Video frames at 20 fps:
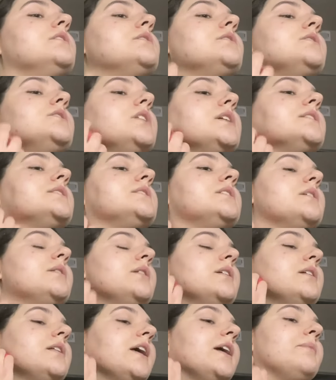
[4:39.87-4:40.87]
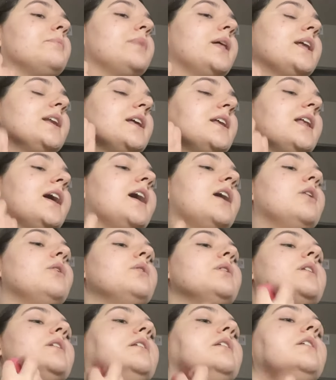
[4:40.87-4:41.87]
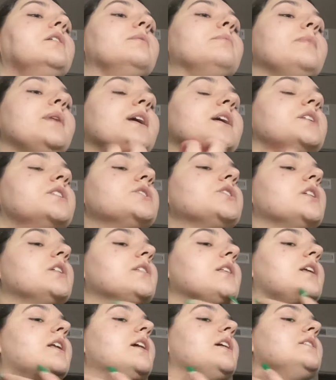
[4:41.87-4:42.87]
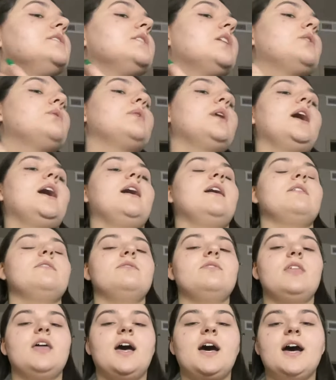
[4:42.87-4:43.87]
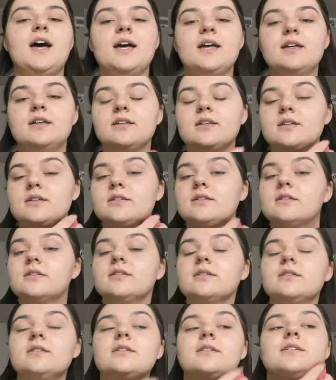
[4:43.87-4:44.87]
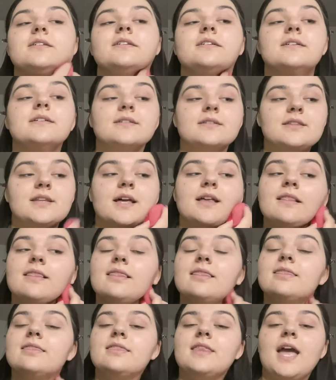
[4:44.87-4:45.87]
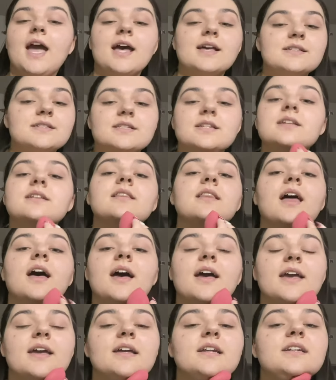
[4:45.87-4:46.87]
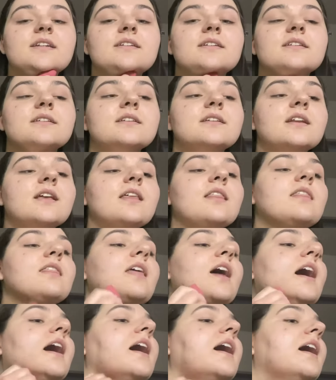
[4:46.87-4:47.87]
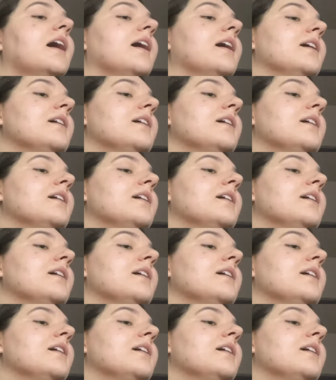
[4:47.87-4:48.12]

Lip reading: just to like blend it out, make sure that I don't have that nasty line that